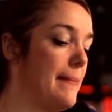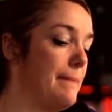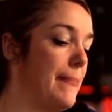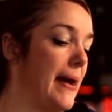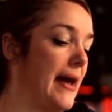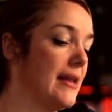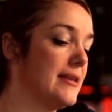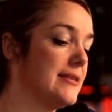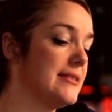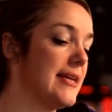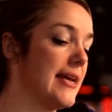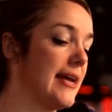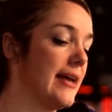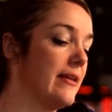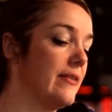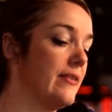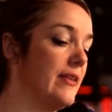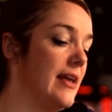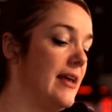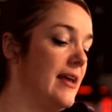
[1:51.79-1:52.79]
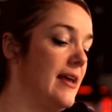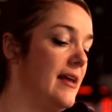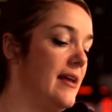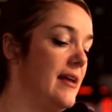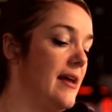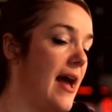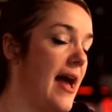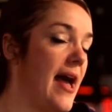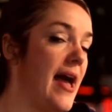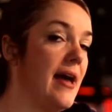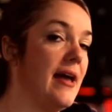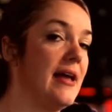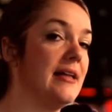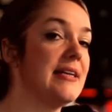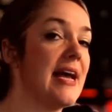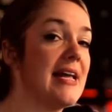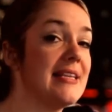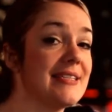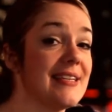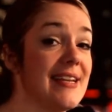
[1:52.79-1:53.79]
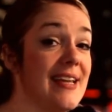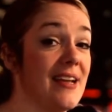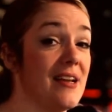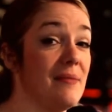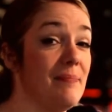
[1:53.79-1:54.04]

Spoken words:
balancing the intensity and